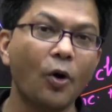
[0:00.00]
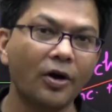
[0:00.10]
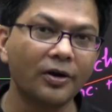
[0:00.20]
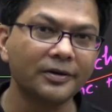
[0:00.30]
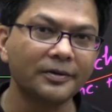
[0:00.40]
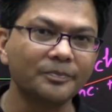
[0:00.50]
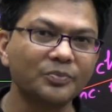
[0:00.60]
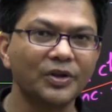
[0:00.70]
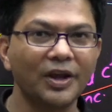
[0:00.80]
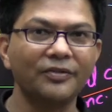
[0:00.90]
on
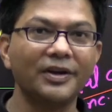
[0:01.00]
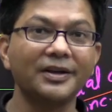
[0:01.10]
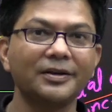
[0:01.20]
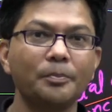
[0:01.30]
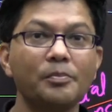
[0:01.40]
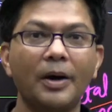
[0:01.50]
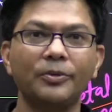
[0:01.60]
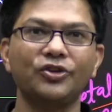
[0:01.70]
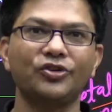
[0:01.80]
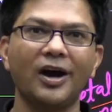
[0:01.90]
giving
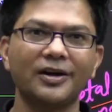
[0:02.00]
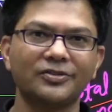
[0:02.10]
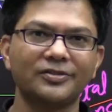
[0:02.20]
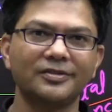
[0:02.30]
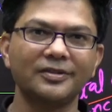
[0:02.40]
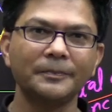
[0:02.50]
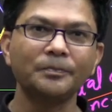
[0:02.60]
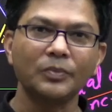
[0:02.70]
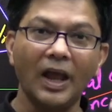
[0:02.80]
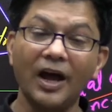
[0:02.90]
memory charts.
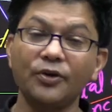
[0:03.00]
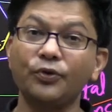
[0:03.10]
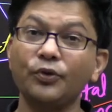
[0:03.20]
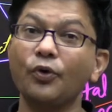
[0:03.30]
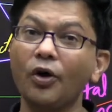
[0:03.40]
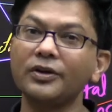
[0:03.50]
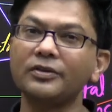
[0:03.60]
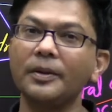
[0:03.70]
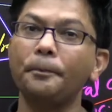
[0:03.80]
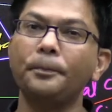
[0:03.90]
And if you
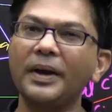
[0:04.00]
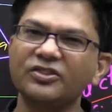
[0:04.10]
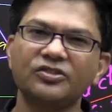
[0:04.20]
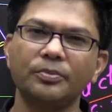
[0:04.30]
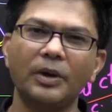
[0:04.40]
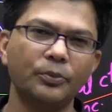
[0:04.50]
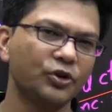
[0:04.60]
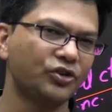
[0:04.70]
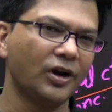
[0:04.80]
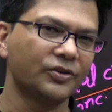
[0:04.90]
want the best
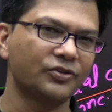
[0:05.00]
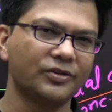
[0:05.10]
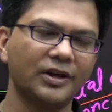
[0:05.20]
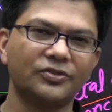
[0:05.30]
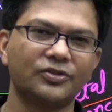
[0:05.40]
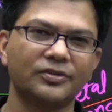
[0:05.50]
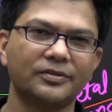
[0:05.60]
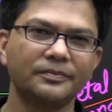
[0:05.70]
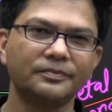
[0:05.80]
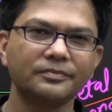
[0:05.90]
memory charts
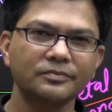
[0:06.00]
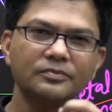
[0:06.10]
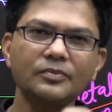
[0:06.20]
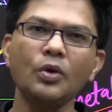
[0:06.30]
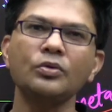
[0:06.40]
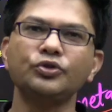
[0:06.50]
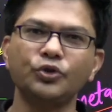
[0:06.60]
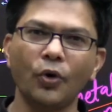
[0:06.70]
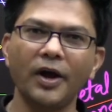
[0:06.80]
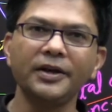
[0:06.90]
kits,
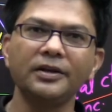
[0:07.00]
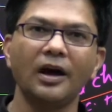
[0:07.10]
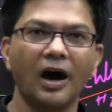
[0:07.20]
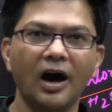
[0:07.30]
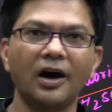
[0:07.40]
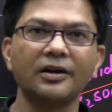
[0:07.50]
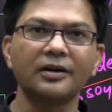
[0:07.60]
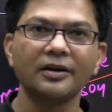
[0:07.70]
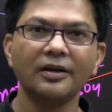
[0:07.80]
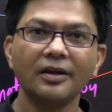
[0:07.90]
join our
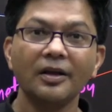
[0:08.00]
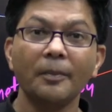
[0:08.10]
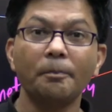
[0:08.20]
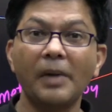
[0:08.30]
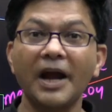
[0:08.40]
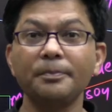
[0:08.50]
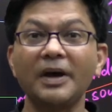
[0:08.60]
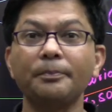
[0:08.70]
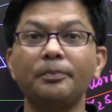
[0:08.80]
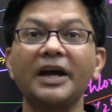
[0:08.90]
Mind
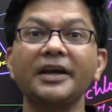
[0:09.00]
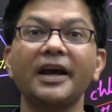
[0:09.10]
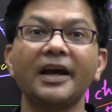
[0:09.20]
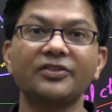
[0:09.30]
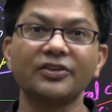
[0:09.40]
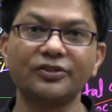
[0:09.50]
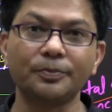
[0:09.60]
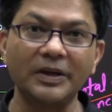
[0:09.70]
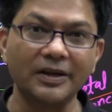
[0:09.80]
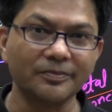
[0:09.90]
Map by
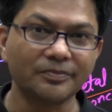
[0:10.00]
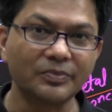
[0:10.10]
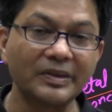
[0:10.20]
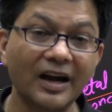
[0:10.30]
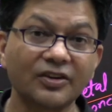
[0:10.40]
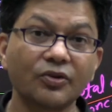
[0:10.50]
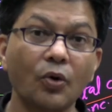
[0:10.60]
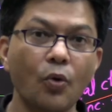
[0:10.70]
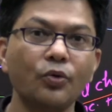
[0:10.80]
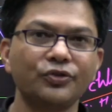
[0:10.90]
HSP. That
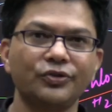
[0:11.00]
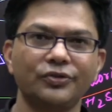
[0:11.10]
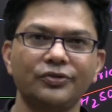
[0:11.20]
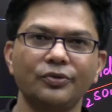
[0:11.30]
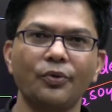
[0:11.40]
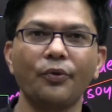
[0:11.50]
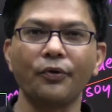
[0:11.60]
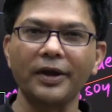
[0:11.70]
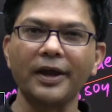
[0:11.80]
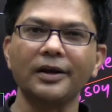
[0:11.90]
course
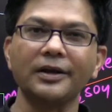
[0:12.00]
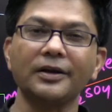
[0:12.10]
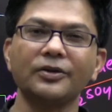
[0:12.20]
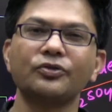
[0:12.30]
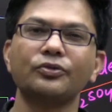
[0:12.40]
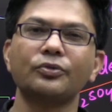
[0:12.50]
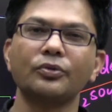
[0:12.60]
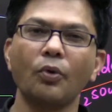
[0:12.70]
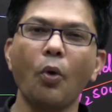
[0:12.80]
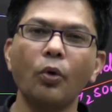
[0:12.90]
really, it
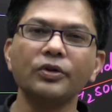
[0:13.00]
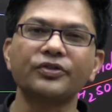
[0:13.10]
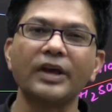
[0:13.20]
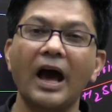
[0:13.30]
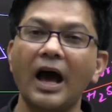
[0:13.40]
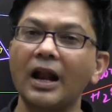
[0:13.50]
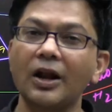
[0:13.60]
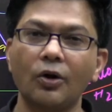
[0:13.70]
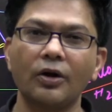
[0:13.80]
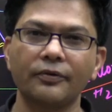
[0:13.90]
holds a
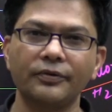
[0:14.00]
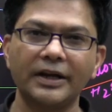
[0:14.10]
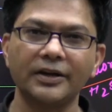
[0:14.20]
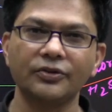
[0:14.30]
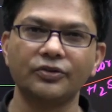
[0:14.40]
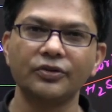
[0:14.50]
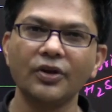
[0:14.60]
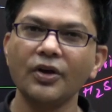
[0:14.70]
hell lot of weightage.